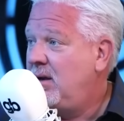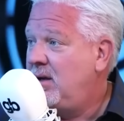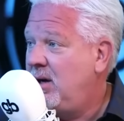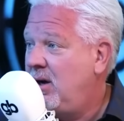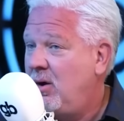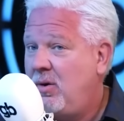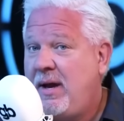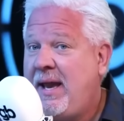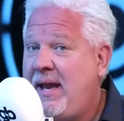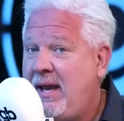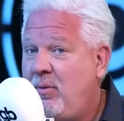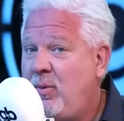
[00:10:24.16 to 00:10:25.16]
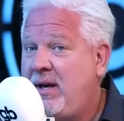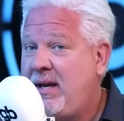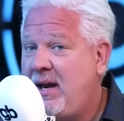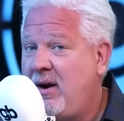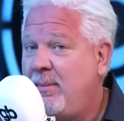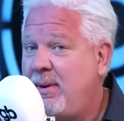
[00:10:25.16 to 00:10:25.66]
you know, hey, we
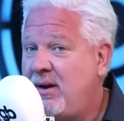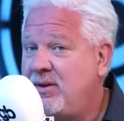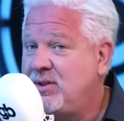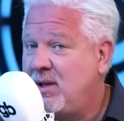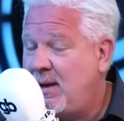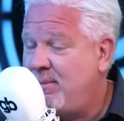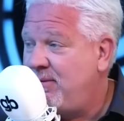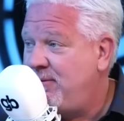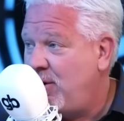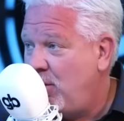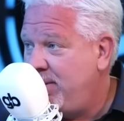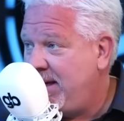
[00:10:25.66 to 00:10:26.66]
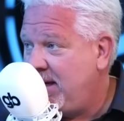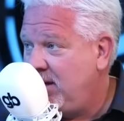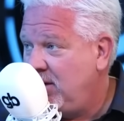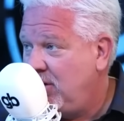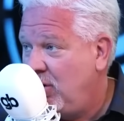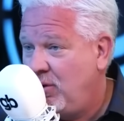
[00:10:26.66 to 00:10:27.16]
care about
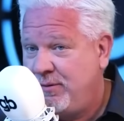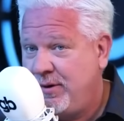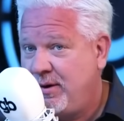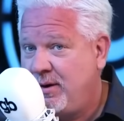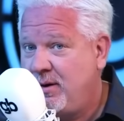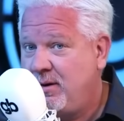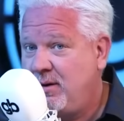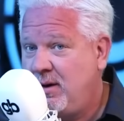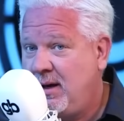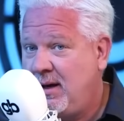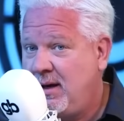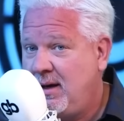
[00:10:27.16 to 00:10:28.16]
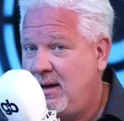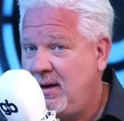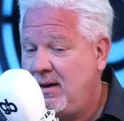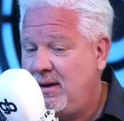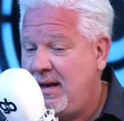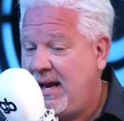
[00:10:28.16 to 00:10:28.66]
Islamophobia over
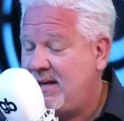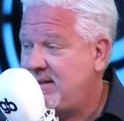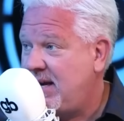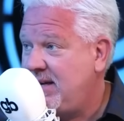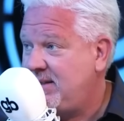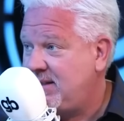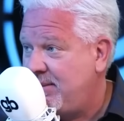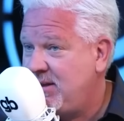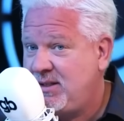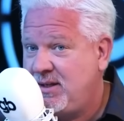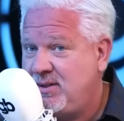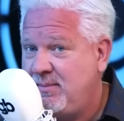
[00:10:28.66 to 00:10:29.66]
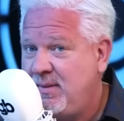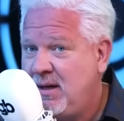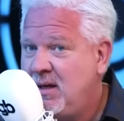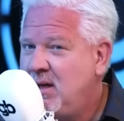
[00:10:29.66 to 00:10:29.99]
uh, anti Semitism?